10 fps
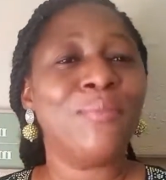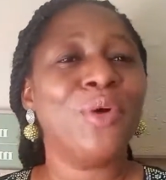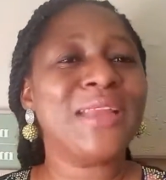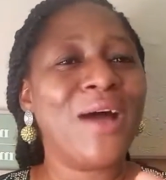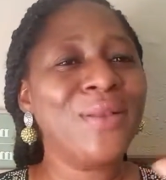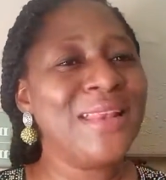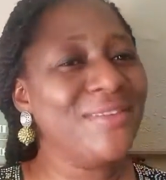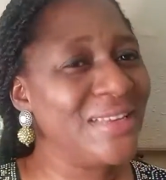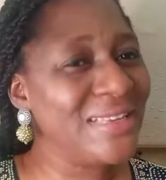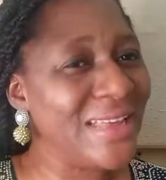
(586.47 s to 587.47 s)
But now
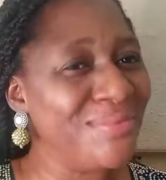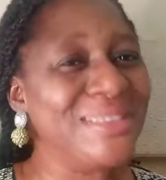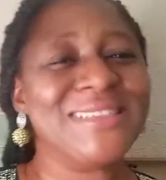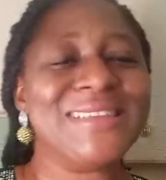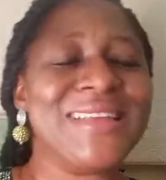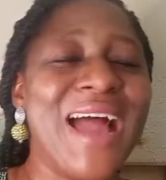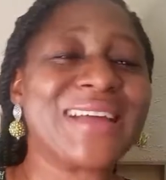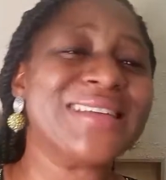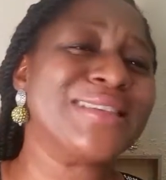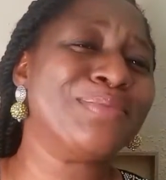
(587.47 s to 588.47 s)
leaving them in the
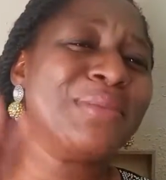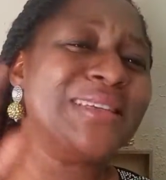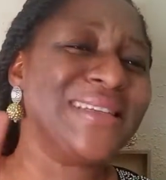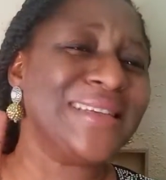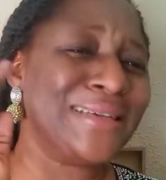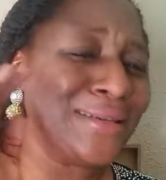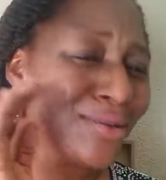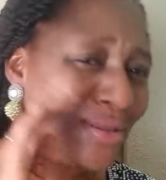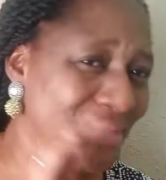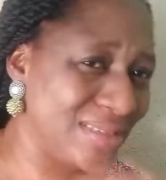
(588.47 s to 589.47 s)
dark is being
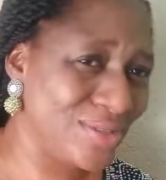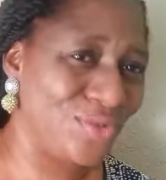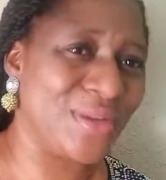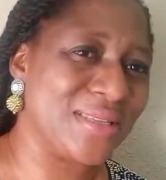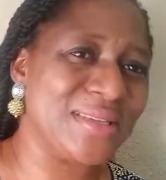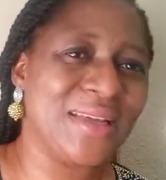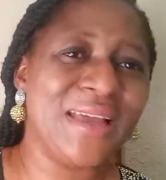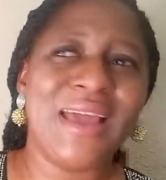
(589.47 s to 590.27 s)
inconsiderate.